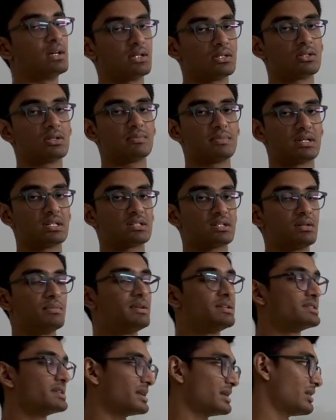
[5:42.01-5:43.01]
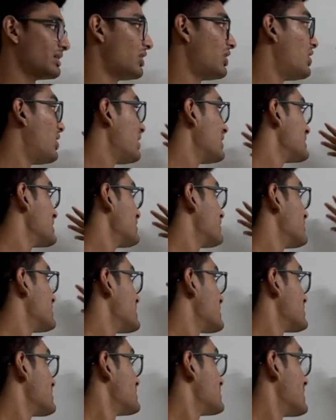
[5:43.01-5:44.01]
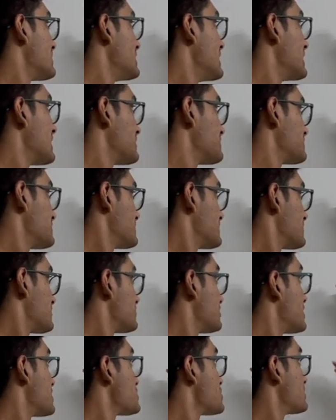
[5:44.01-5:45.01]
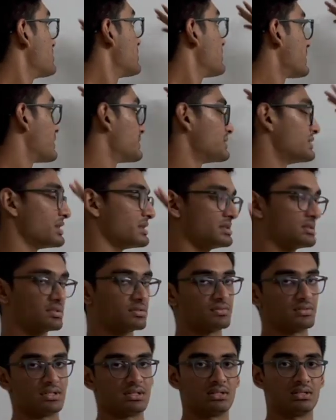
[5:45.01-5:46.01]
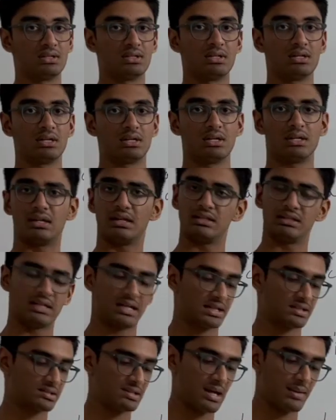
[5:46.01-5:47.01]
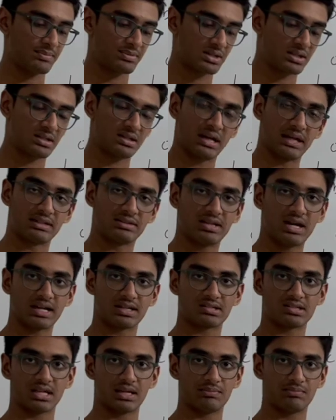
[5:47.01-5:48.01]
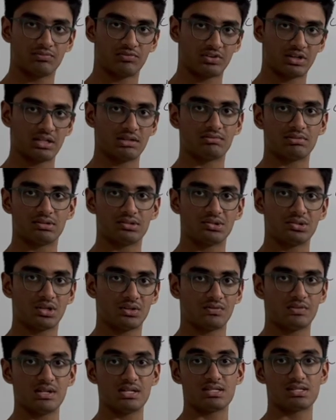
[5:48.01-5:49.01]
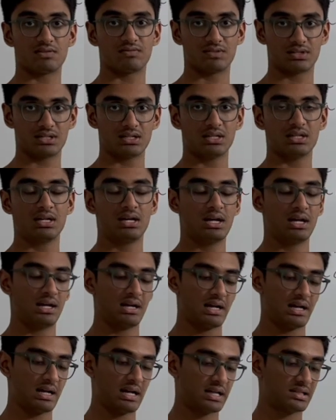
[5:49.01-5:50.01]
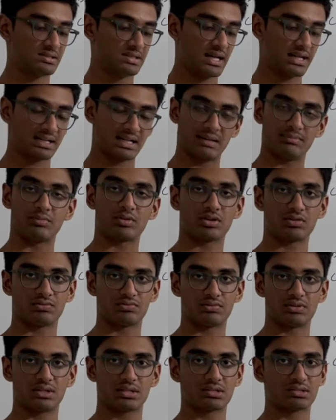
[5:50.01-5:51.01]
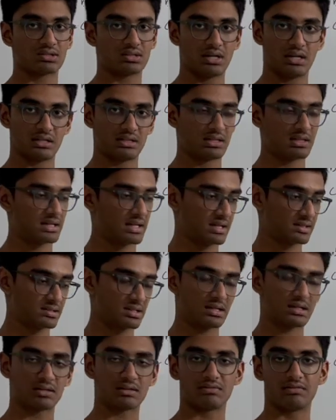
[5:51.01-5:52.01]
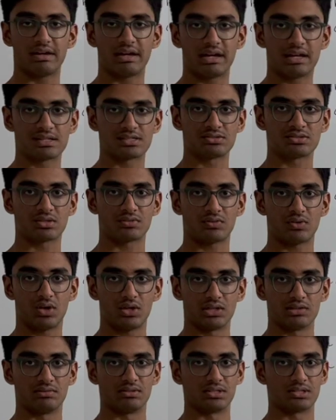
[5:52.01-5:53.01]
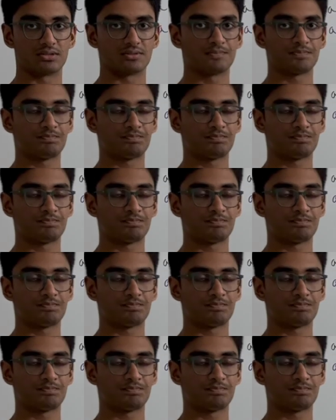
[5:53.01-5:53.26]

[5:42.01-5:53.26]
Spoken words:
So basically means that all the letters in this word should be present in this word. The exact same frequency of each word, an exact number of words, and the exact variations of all the words.